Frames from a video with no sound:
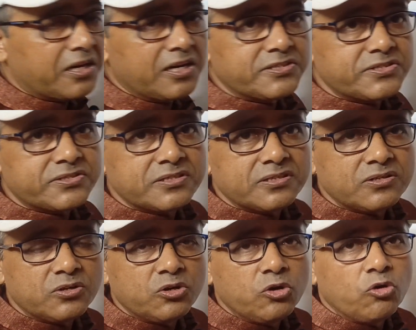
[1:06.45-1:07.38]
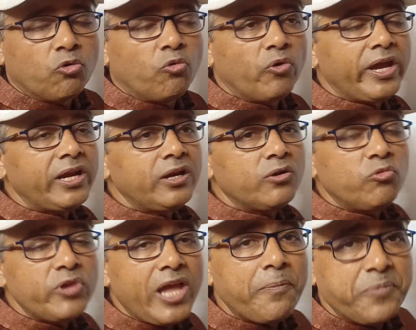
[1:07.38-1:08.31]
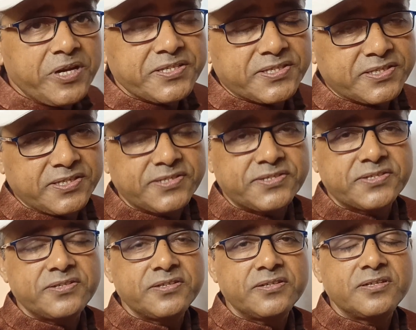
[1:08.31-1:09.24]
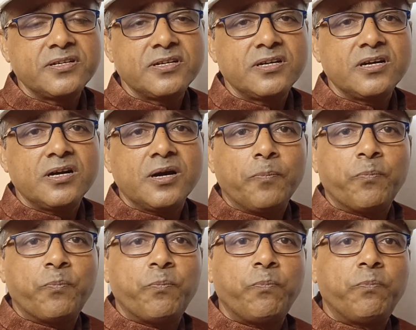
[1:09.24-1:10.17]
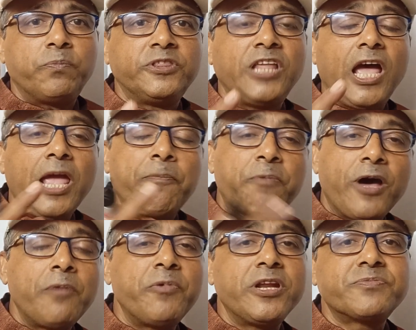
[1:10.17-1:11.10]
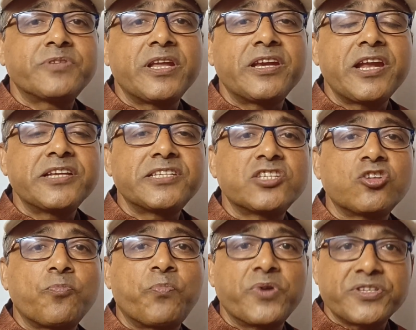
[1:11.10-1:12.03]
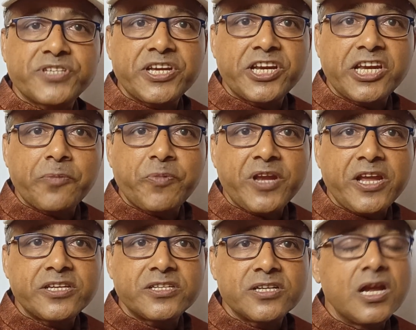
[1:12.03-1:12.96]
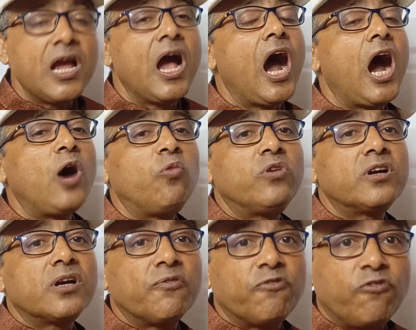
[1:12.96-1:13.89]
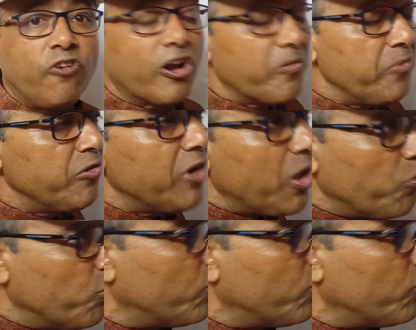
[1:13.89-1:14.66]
class, when we have discussed the affirmative sentences of present indefinite, our formula